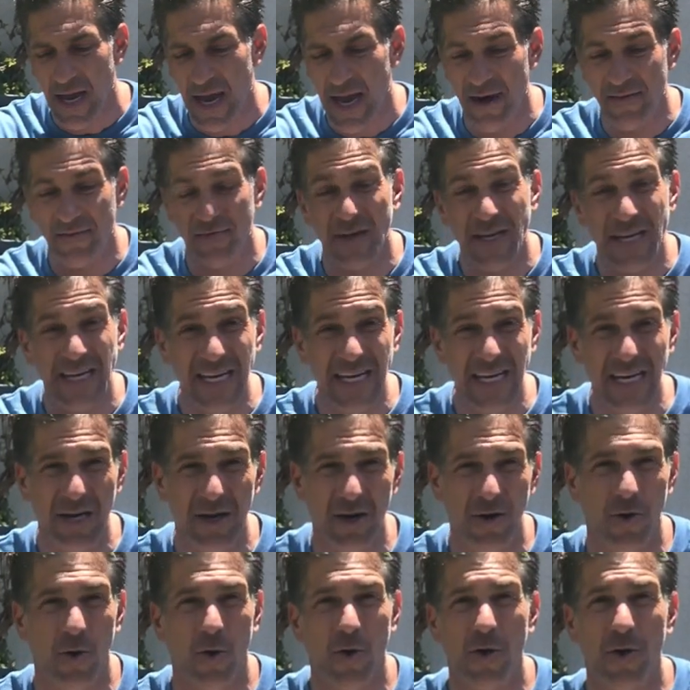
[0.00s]
every
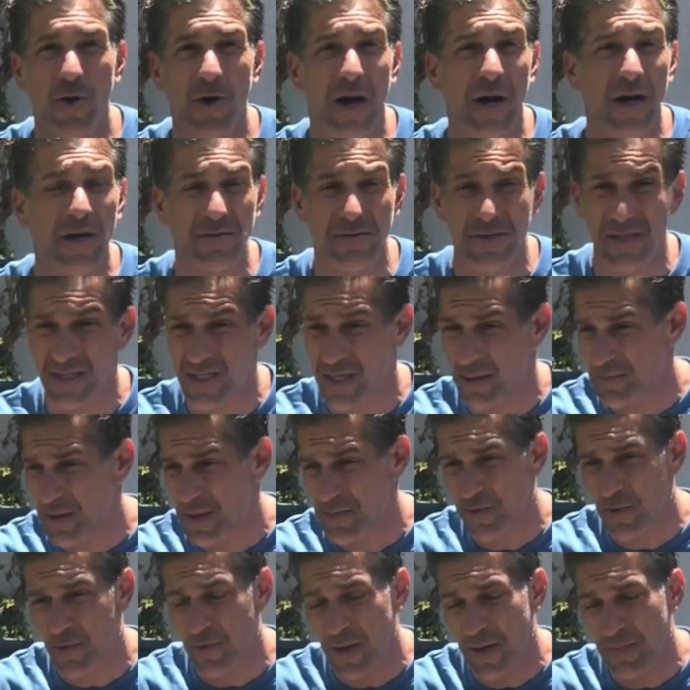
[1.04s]
year, or uh, some
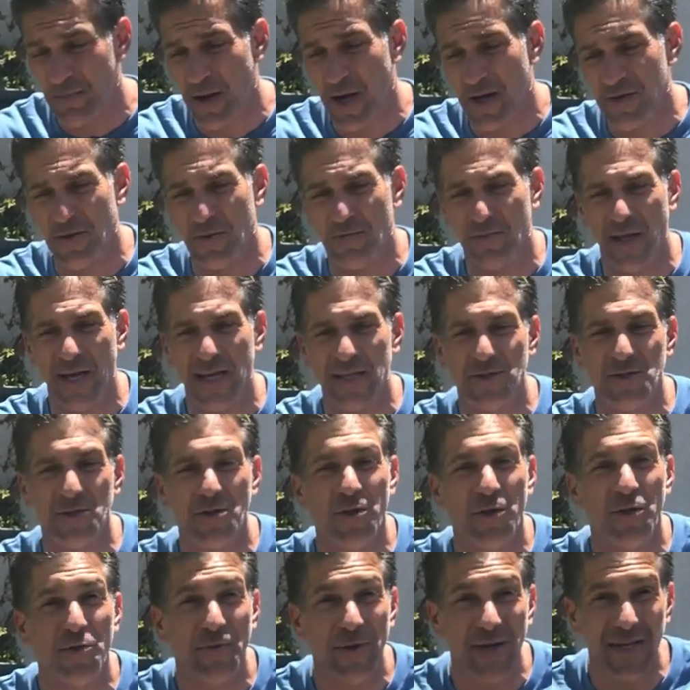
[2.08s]
people repot their plants
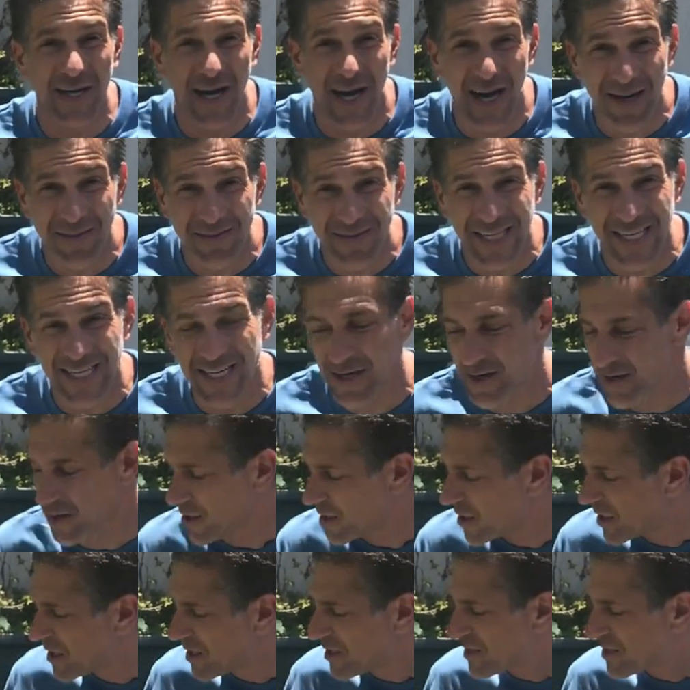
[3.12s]
two to three times a year.